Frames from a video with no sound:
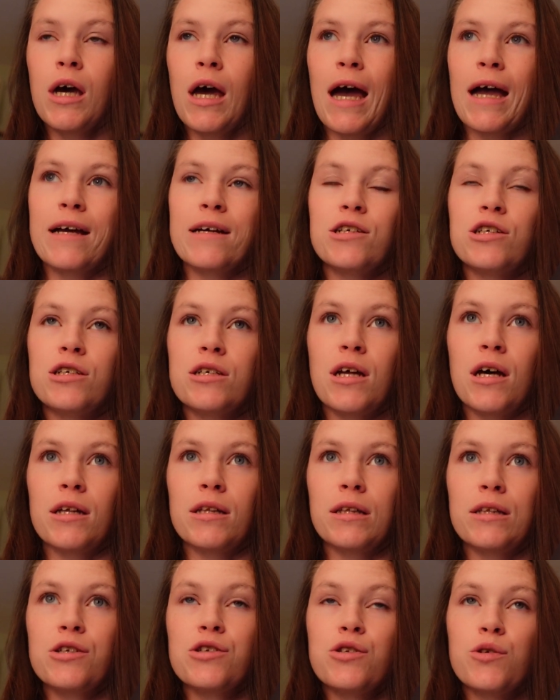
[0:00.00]
I guess she's not
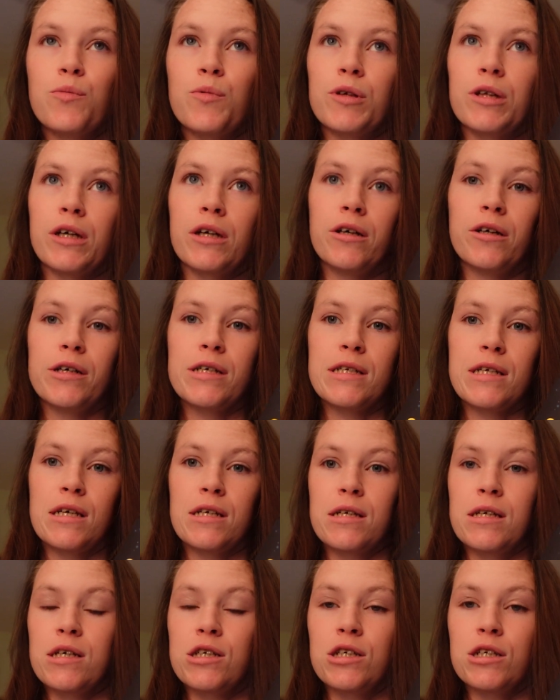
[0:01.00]
super little. It
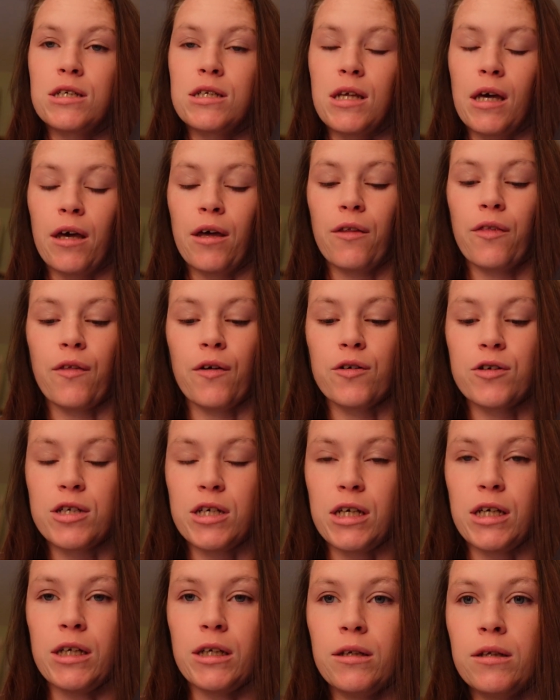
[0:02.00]
says that she's like
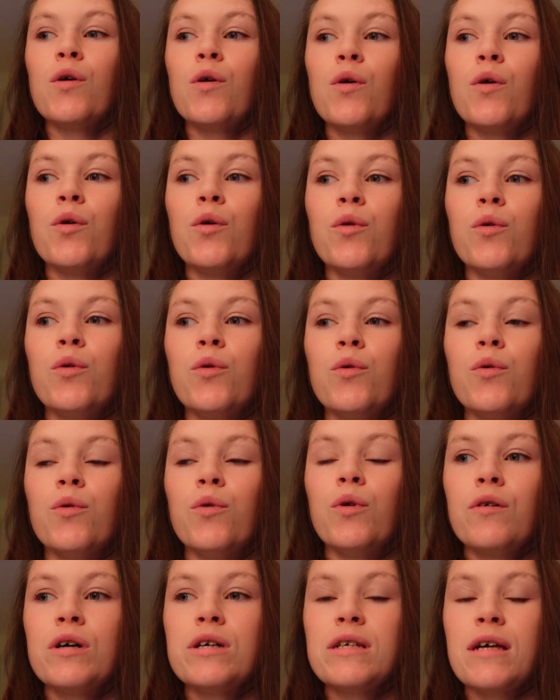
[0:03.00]
13,
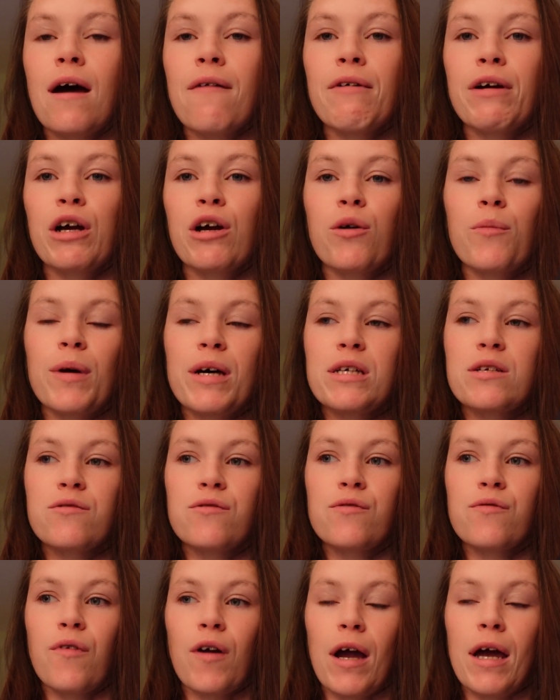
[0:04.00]
who is having her best
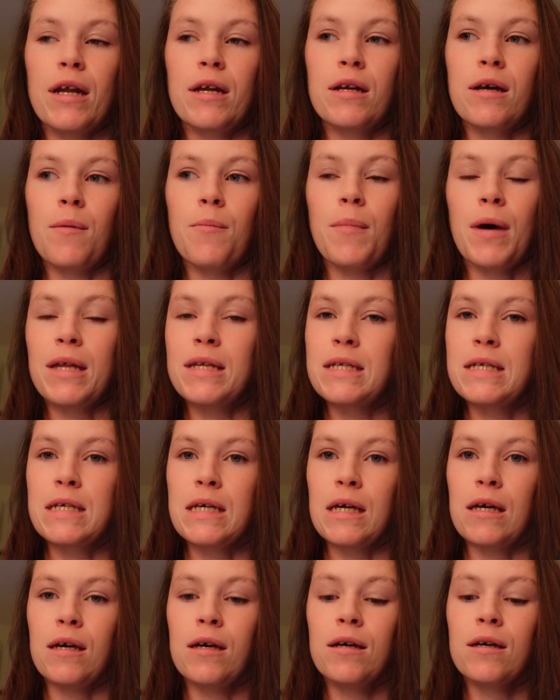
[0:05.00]
friend,
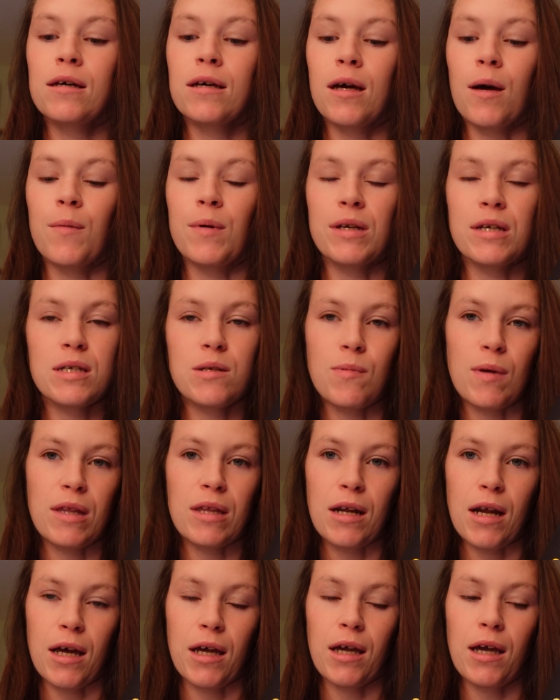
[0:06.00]
Betsy, coming to spend the
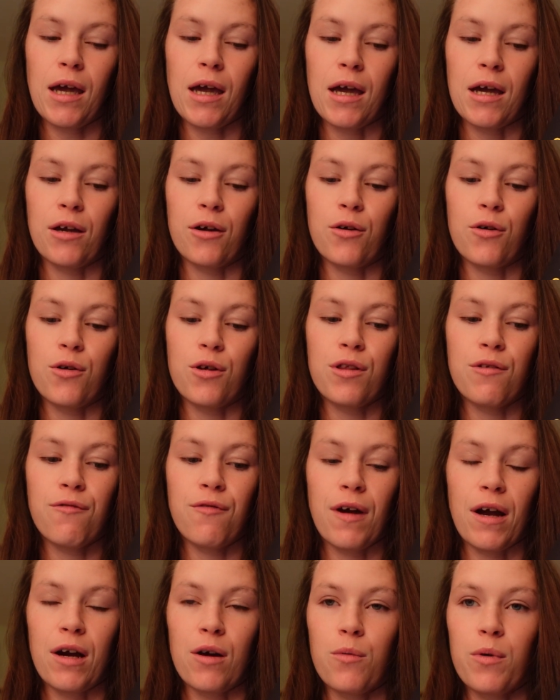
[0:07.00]
night and go to the
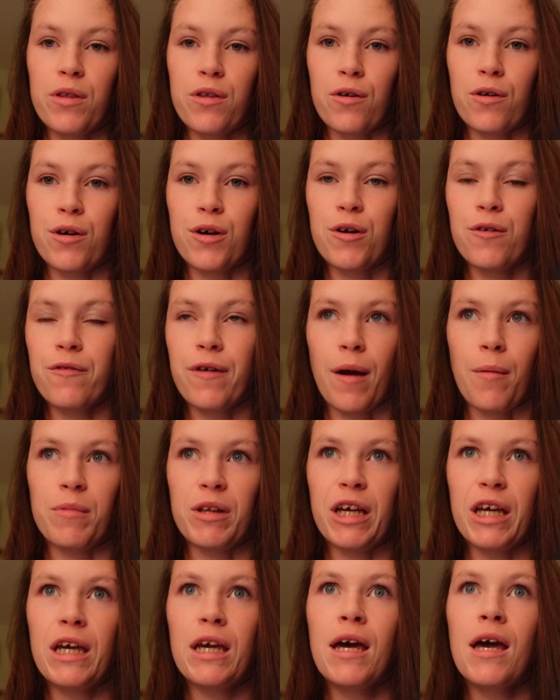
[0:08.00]
fair with her and her
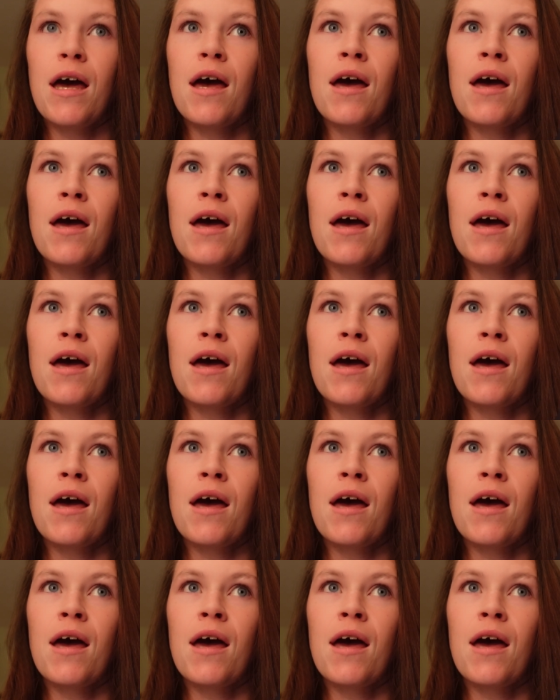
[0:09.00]
family.